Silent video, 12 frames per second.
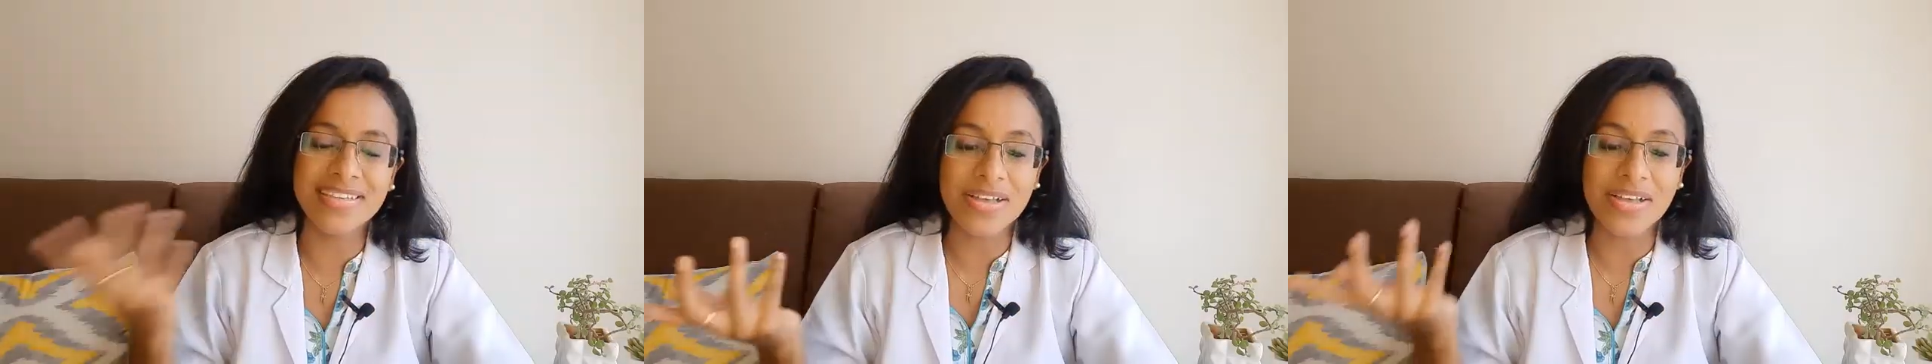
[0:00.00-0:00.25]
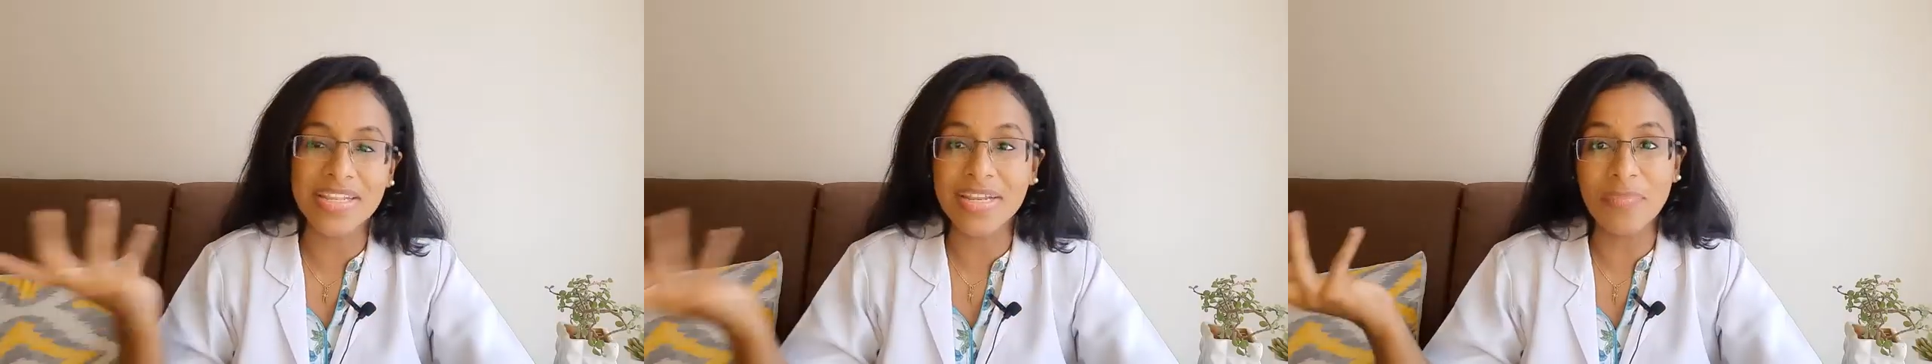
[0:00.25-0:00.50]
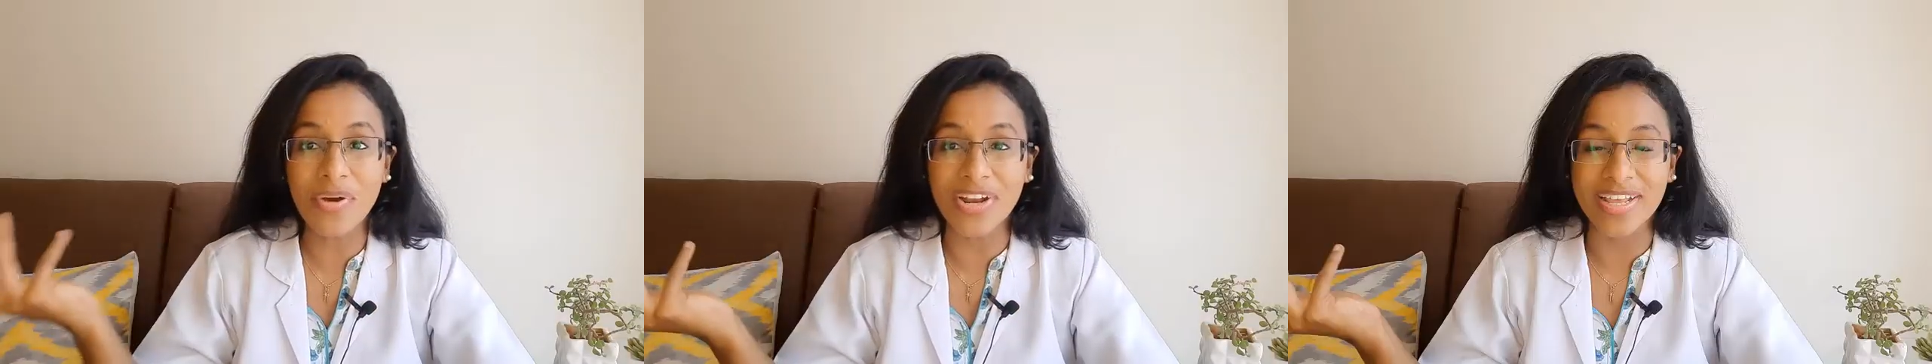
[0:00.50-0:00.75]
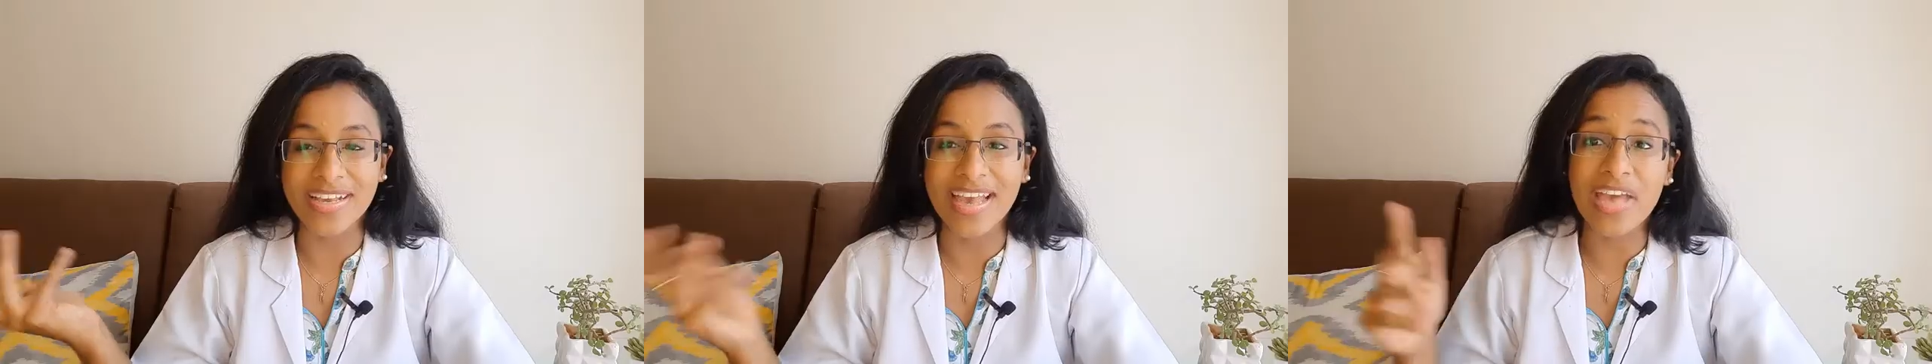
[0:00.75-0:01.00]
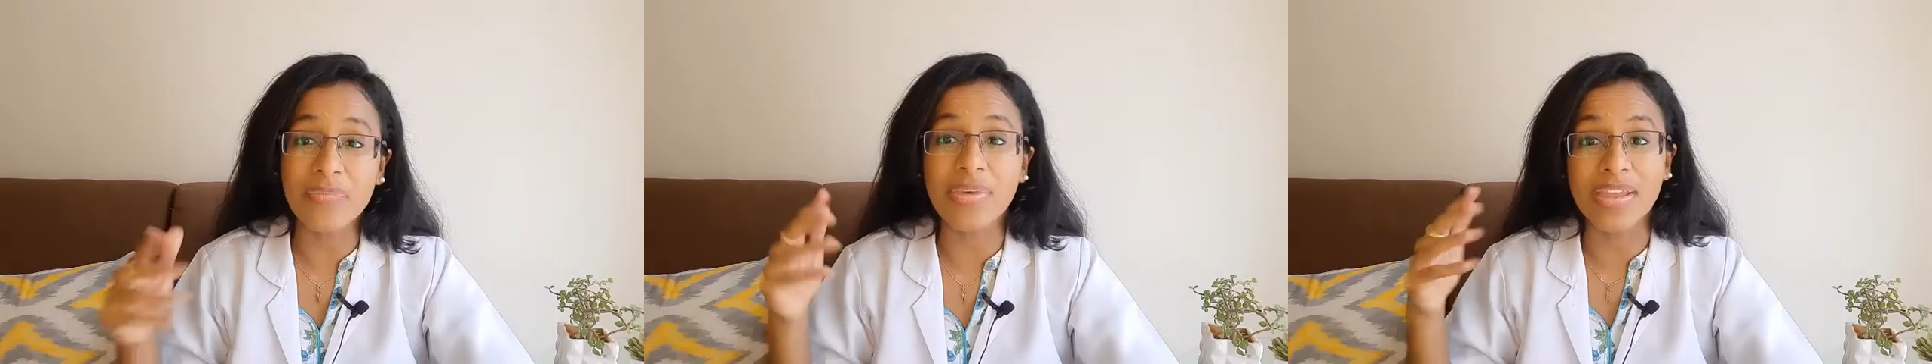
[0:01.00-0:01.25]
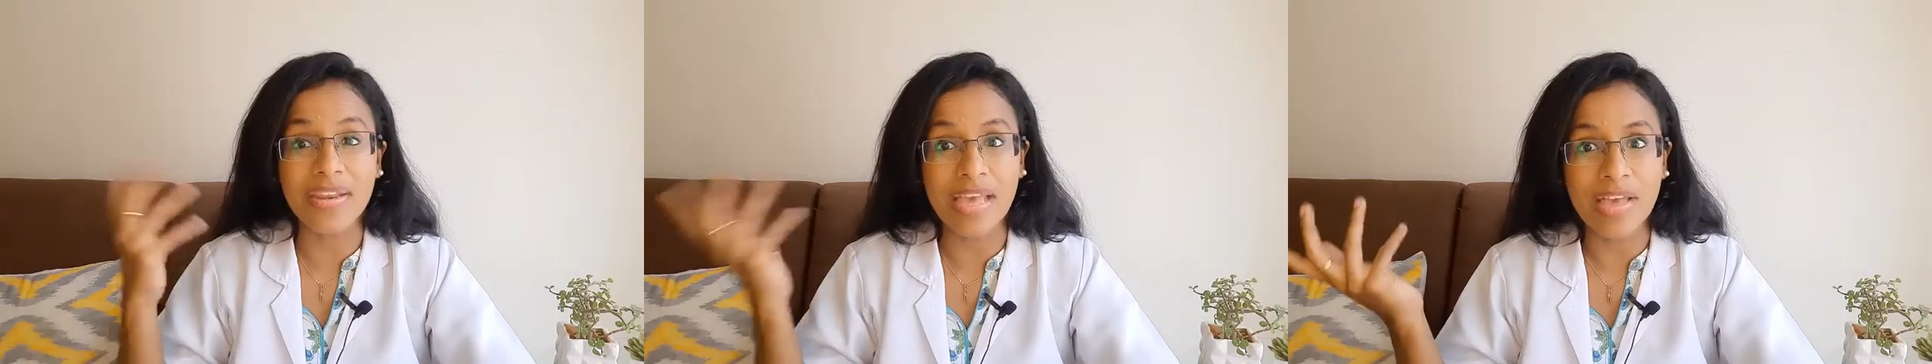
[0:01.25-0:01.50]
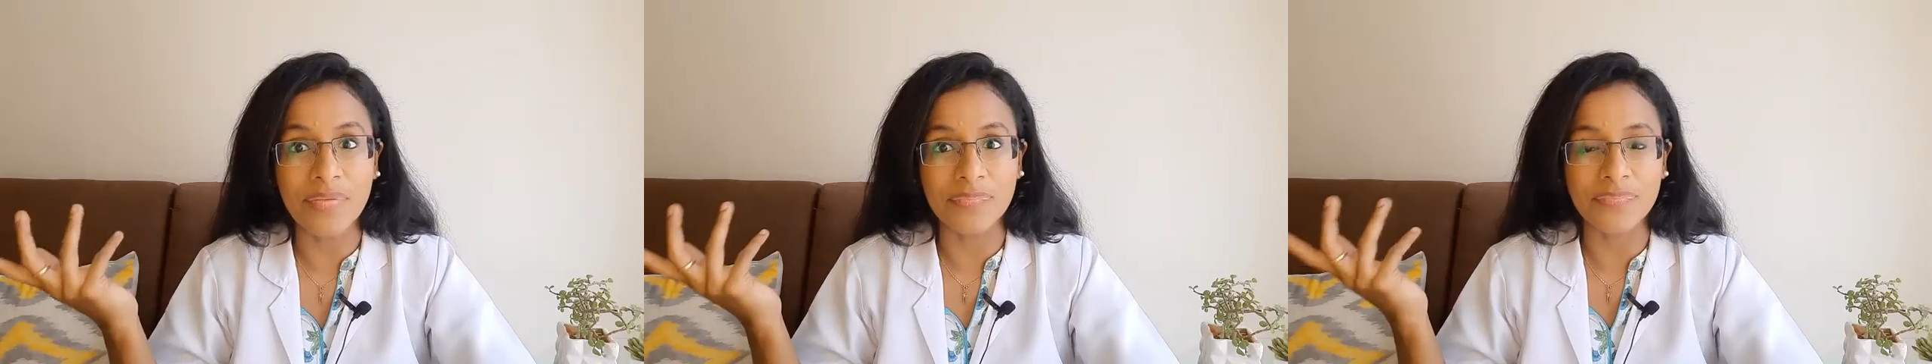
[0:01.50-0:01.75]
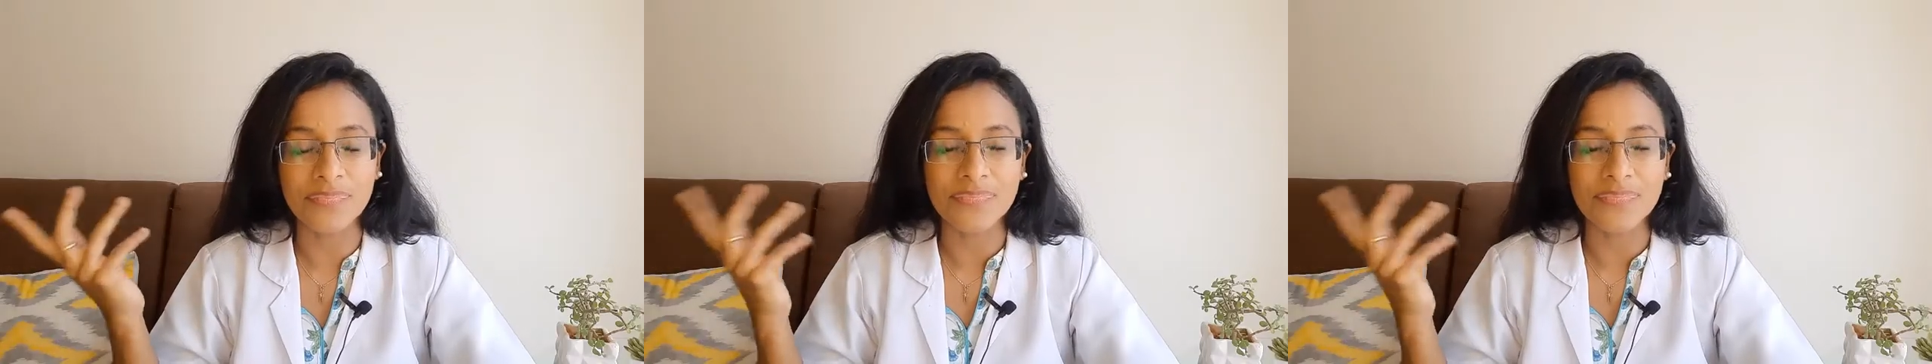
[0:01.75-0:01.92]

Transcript: the mnemonic, M and M.